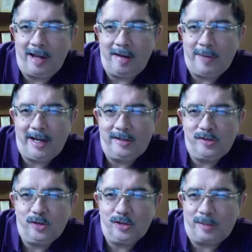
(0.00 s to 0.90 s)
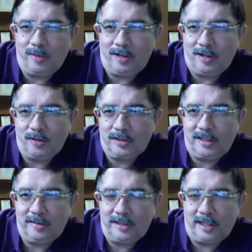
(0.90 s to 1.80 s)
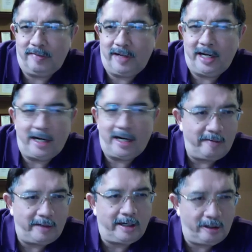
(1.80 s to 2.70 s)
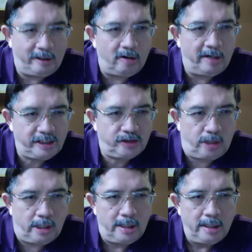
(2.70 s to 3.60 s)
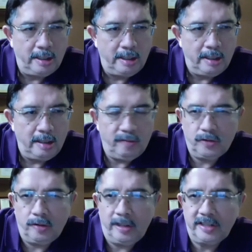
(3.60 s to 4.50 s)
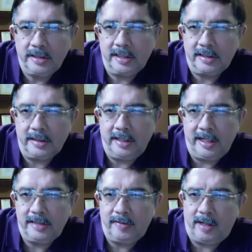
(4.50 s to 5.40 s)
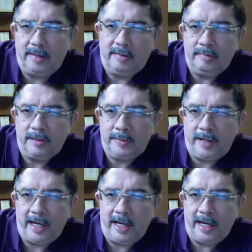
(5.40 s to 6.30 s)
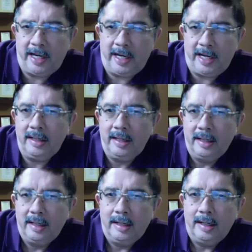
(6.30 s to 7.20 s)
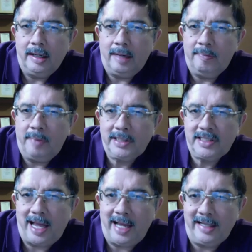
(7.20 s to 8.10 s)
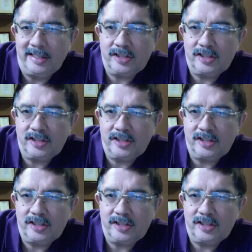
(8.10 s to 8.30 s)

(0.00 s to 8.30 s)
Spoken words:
pick and choose some of the questions which are very relevant and contextual for today's discussion. Here is one, must be an young guy, Abbas Harris.